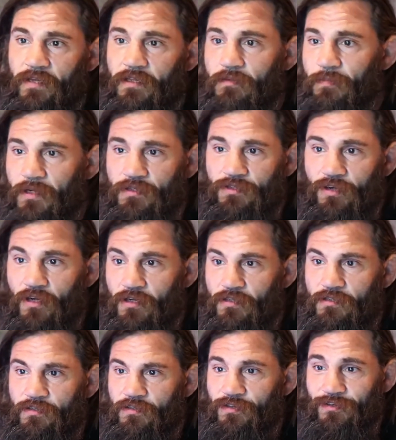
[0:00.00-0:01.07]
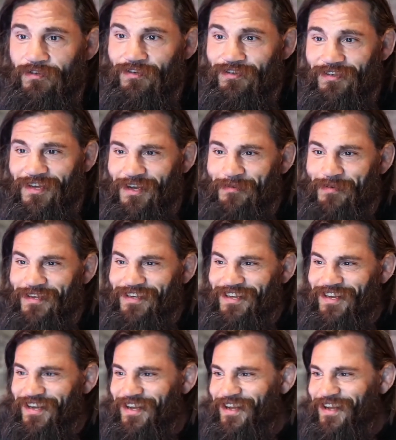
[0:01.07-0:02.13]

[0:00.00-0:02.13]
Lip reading: They had the best drugs. I mean,